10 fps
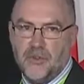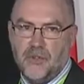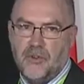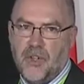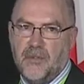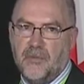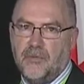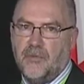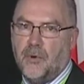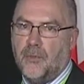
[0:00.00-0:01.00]
which were derived
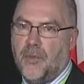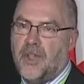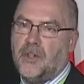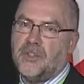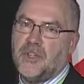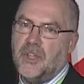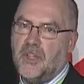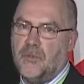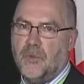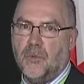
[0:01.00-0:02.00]
from 4 males.
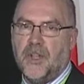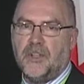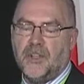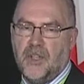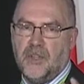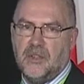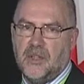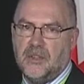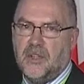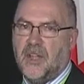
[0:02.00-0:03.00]
We went in,
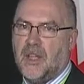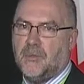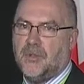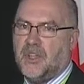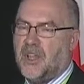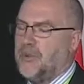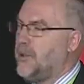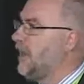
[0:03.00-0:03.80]
did haplotype